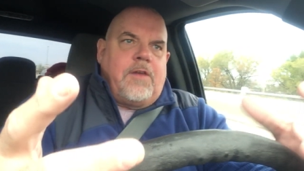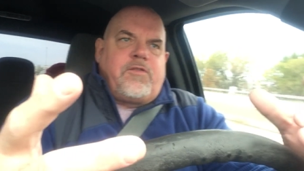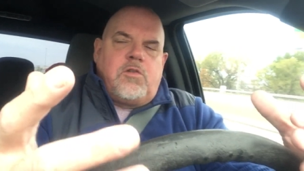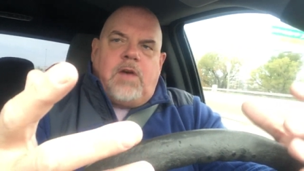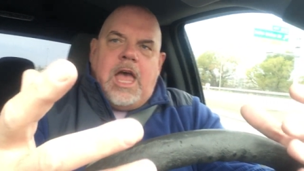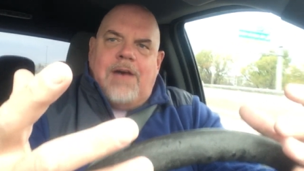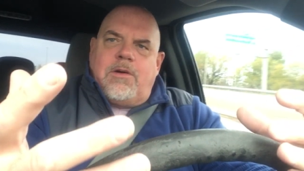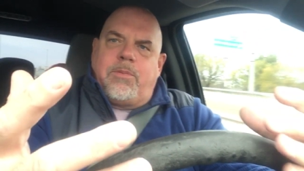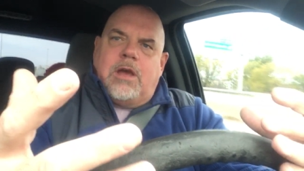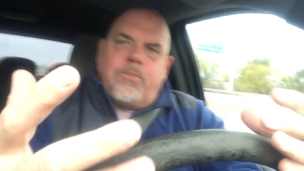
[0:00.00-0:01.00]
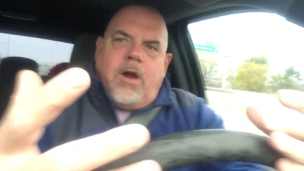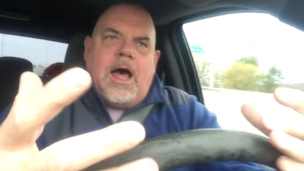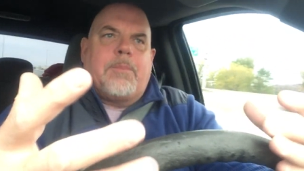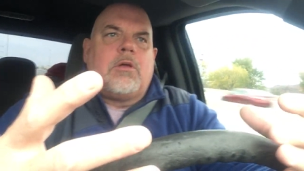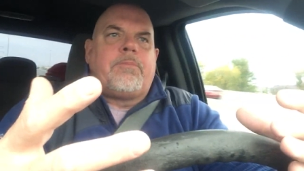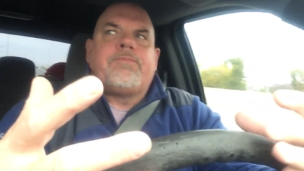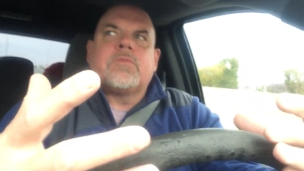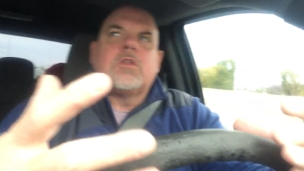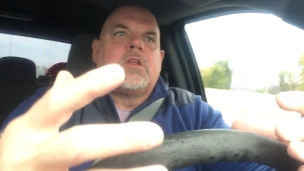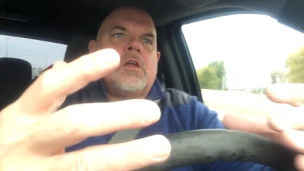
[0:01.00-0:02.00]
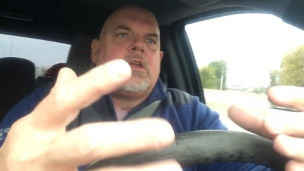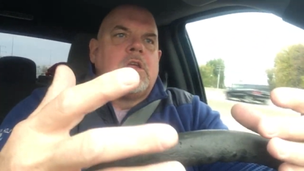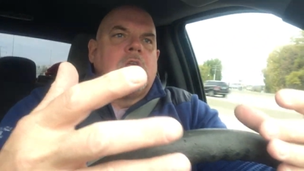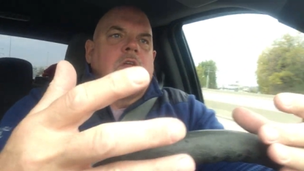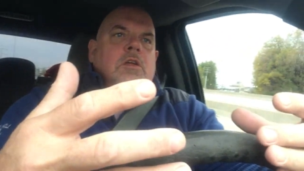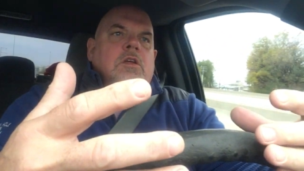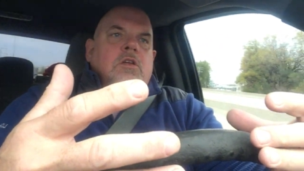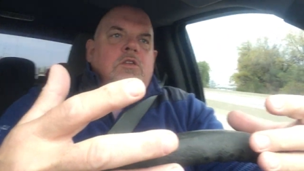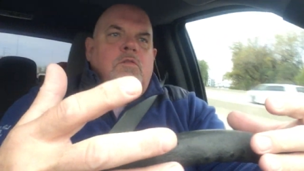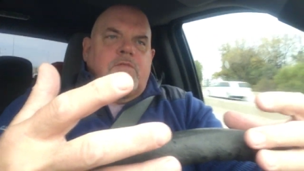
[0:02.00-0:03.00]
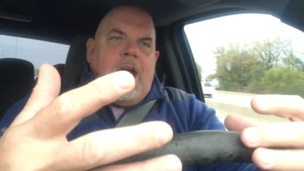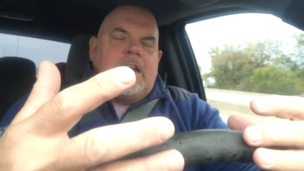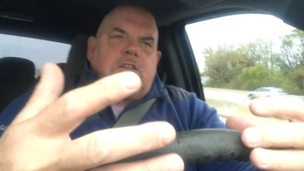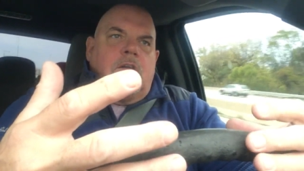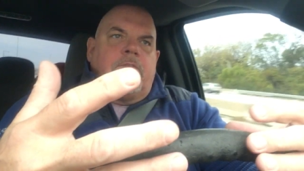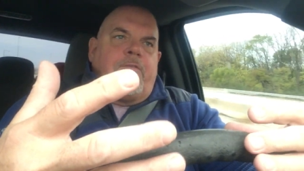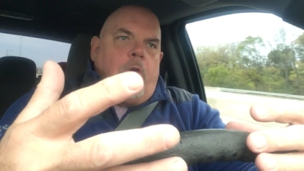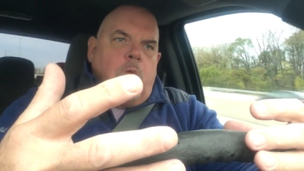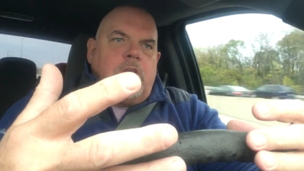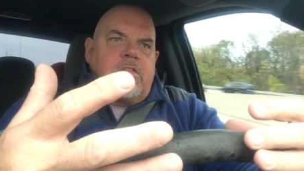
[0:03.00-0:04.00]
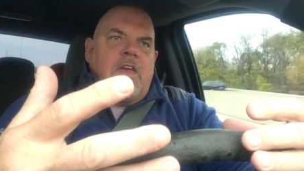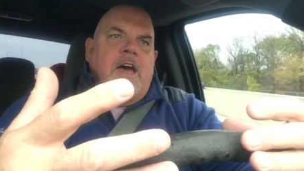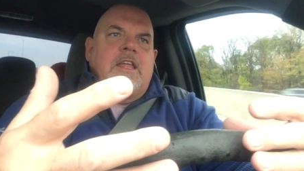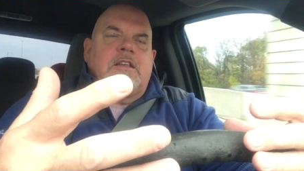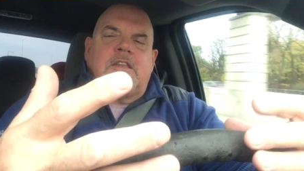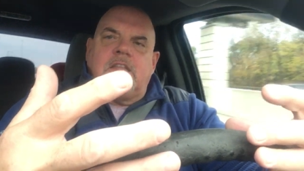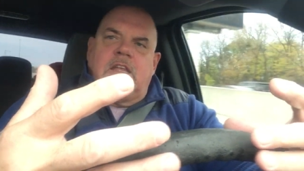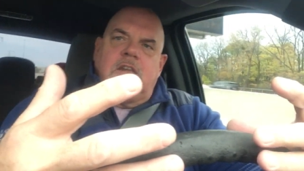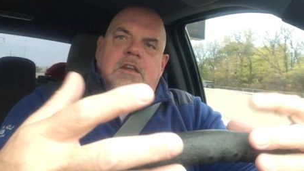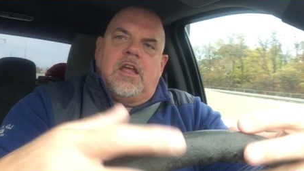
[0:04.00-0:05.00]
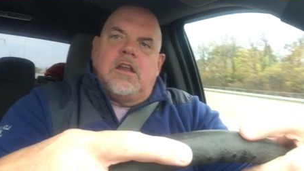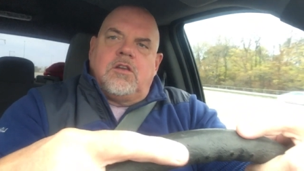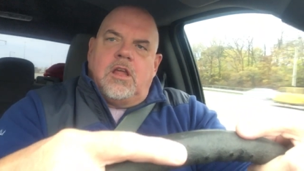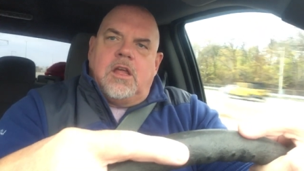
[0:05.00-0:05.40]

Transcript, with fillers: if you have a big problem, you've got to focus on it and, and,